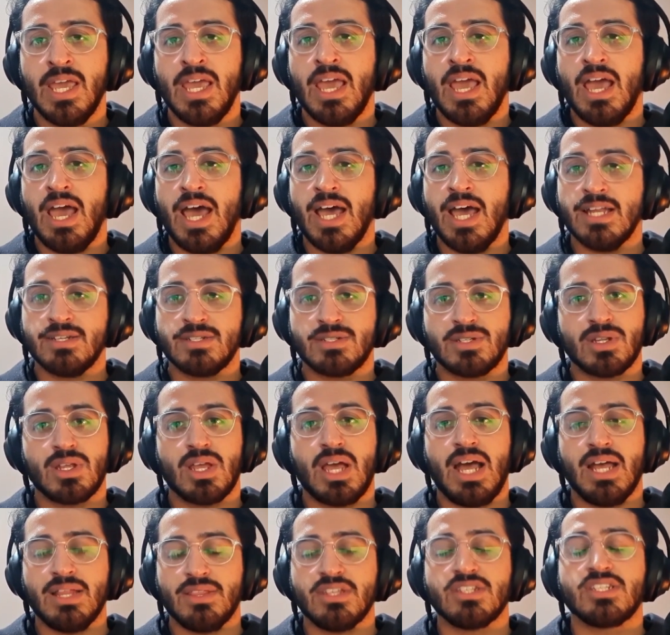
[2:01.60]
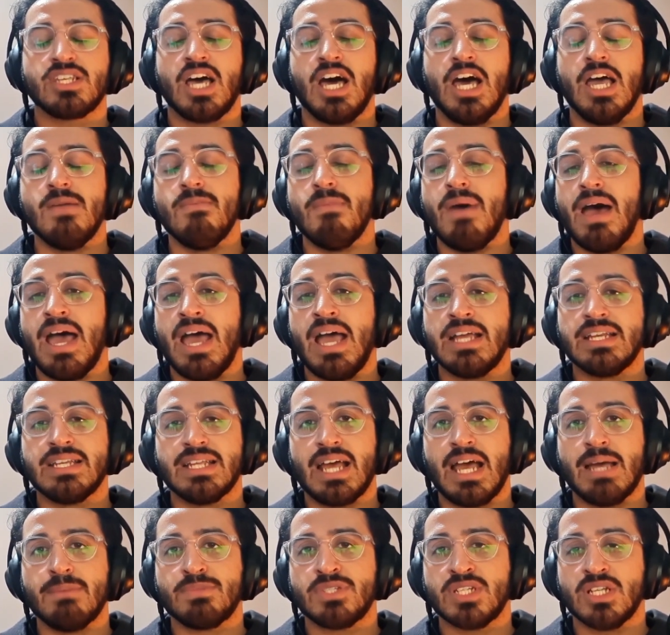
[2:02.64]
and at the time I had
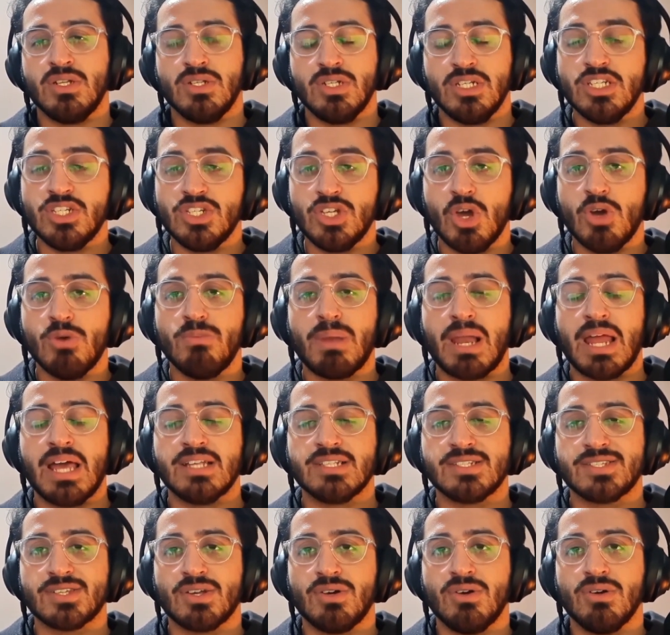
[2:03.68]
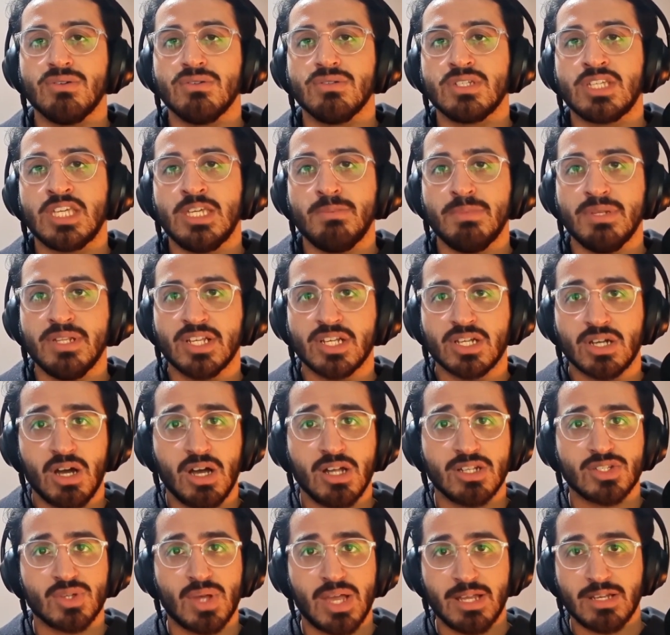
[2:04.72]
absolutely no plans on keeping the
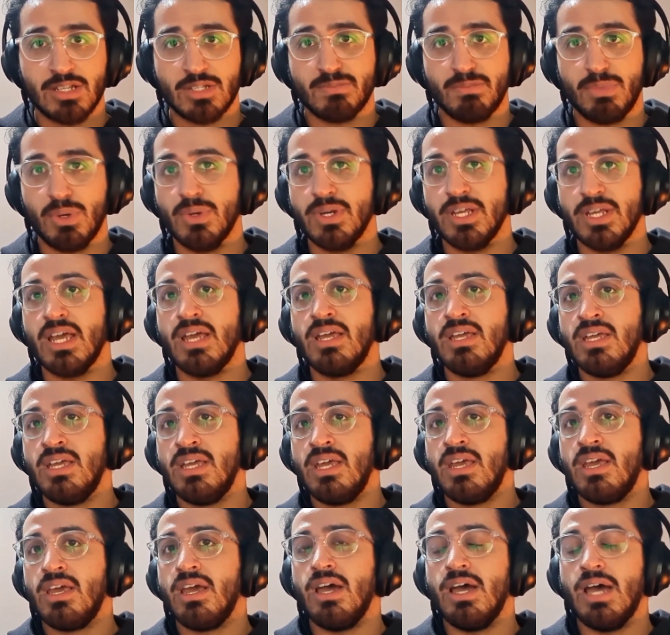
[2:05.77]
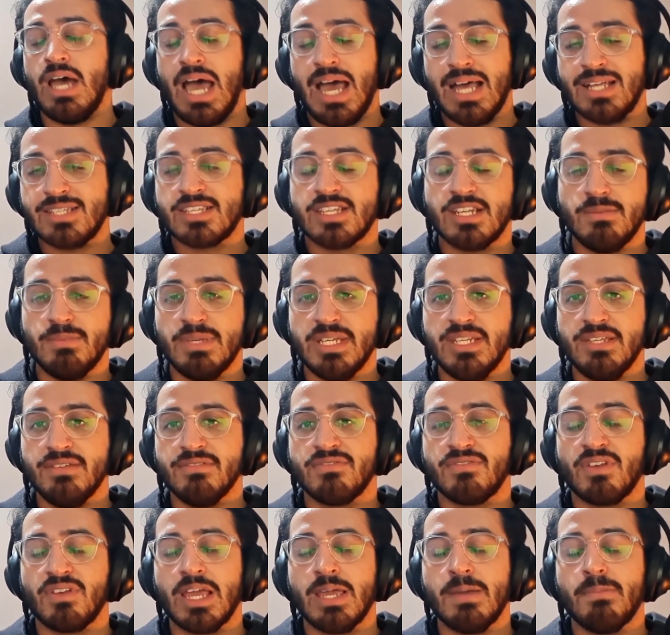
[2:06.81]
card, so I just bought it as an immediate
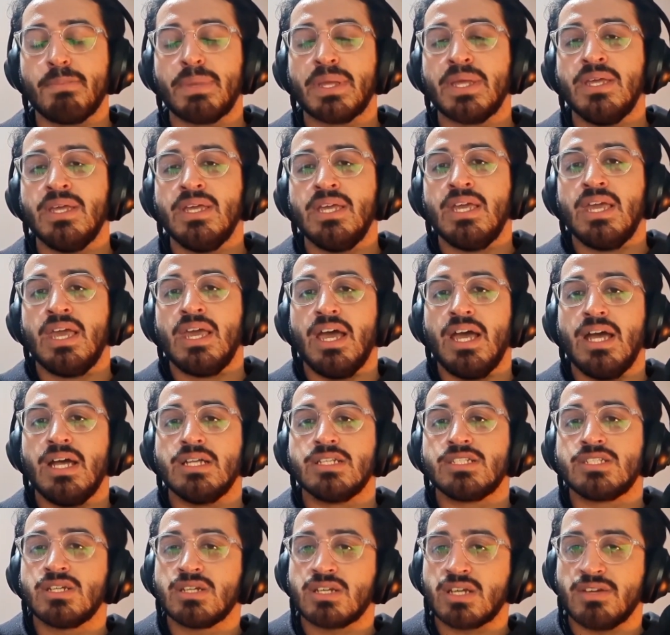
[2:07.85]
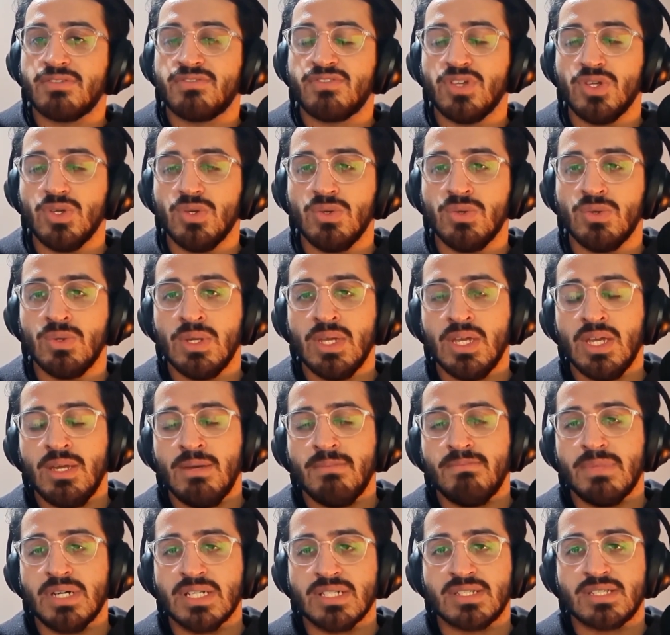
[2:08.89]
flip. Took a few
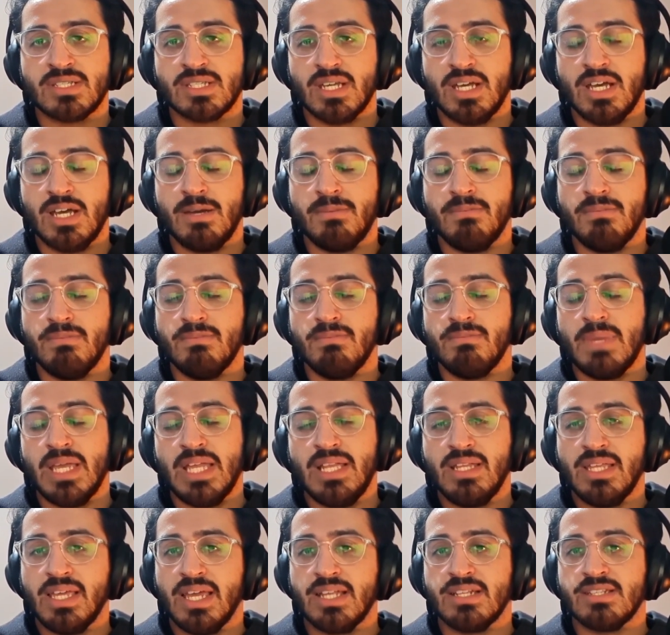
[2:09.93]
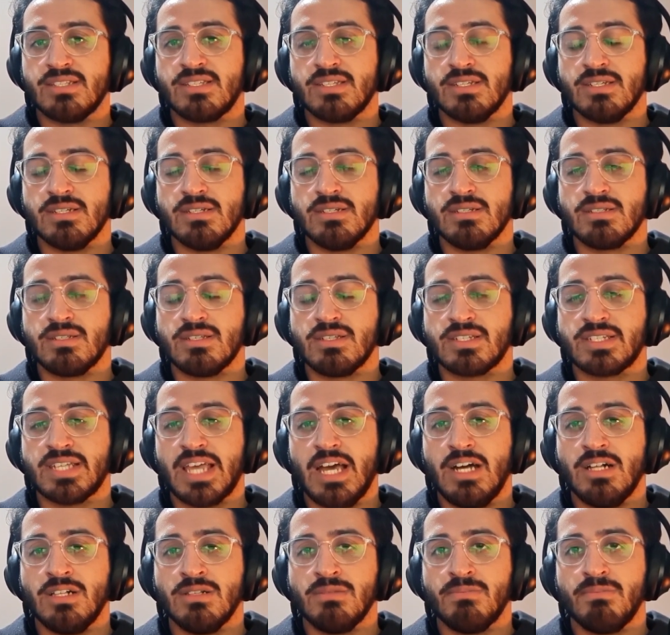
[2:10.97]
months in the end to
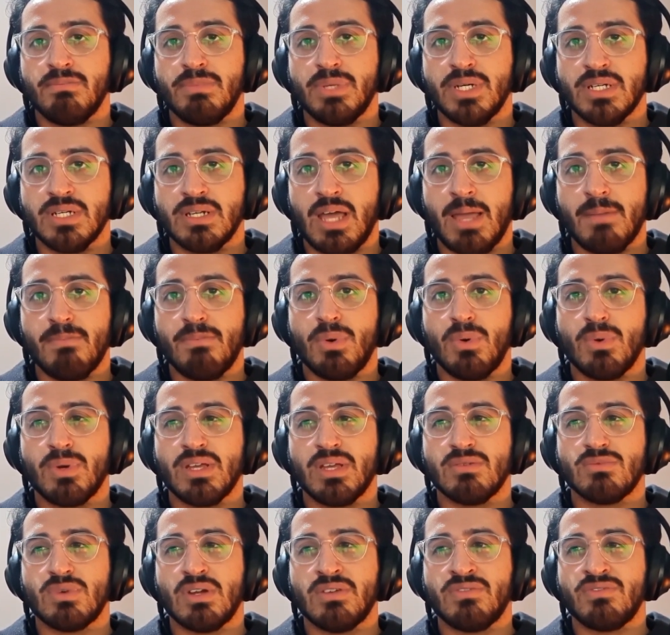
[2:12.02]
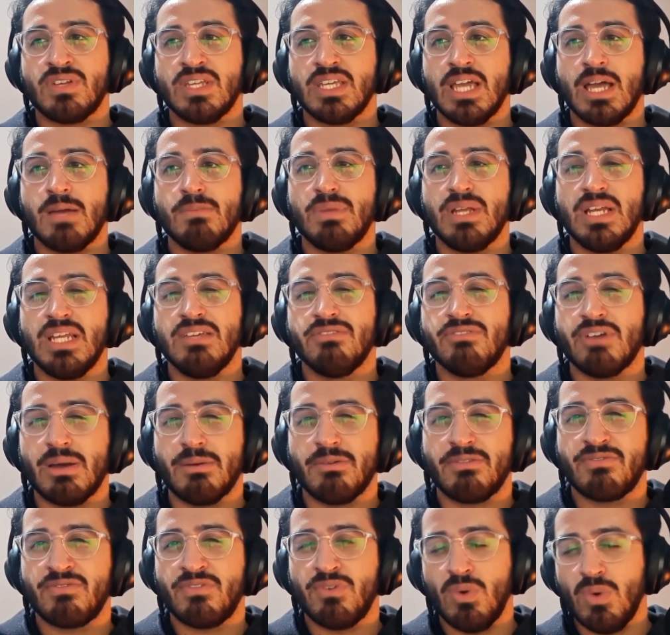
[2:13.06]
sell, but I bought it roughly, I believe, at
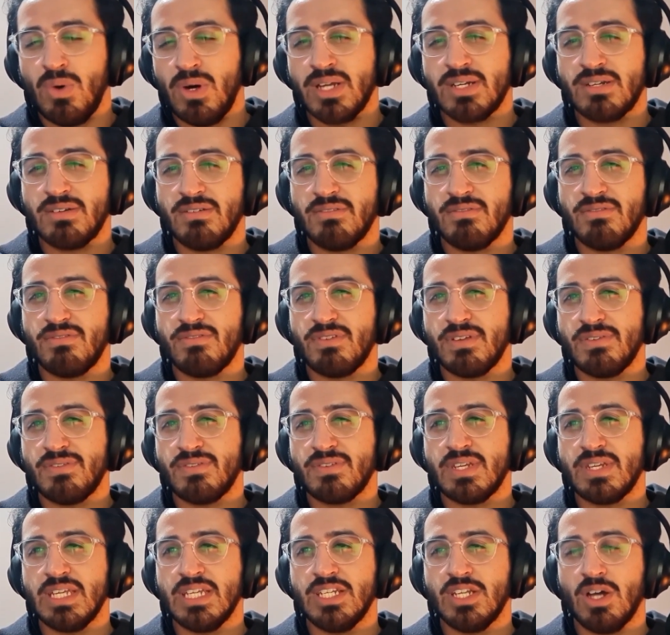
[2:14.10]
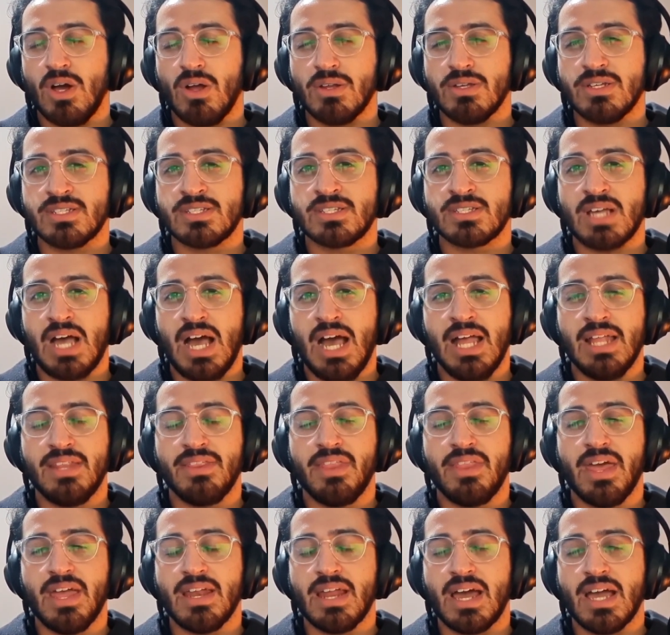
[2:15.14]
$450, and
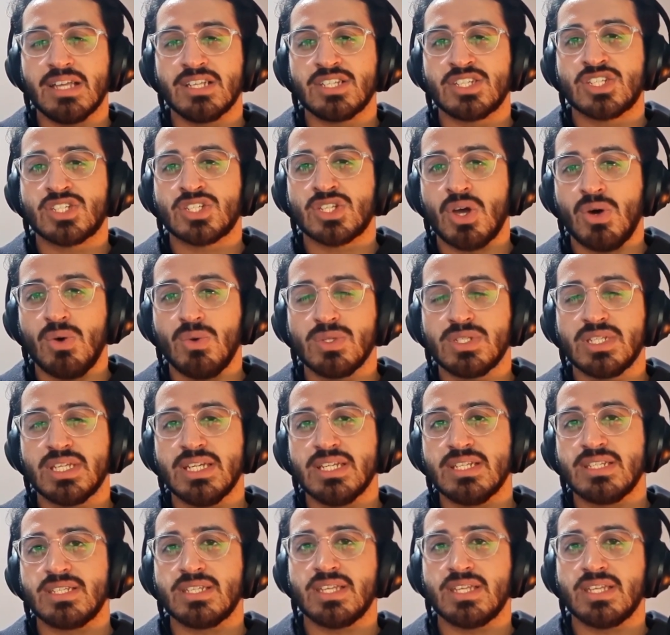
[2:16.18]
then I sold it